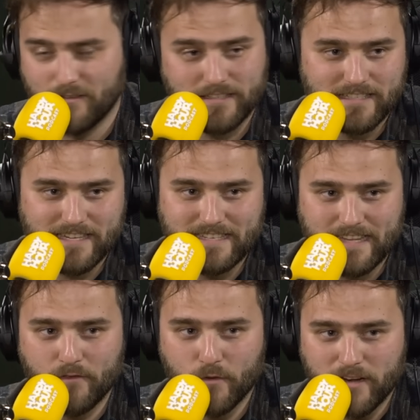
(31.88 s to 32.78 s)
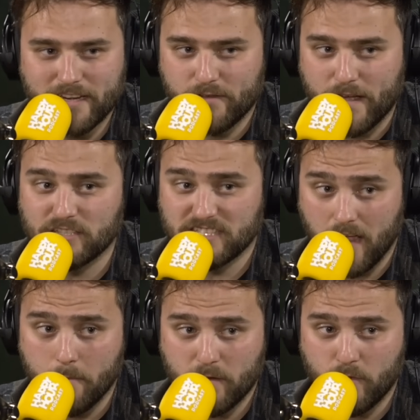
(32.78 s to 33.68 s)
I was going to say, to give you an idea of how
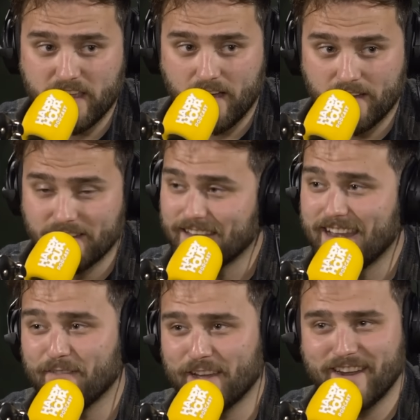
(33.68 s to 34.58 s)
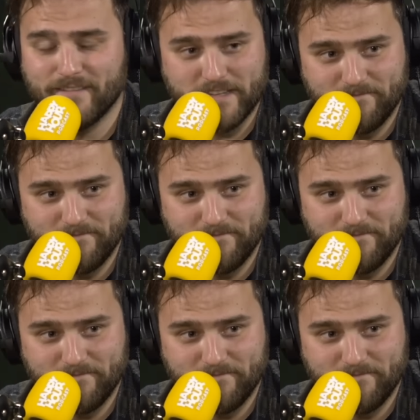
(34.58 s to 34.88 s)
scummy we are, never heard of it.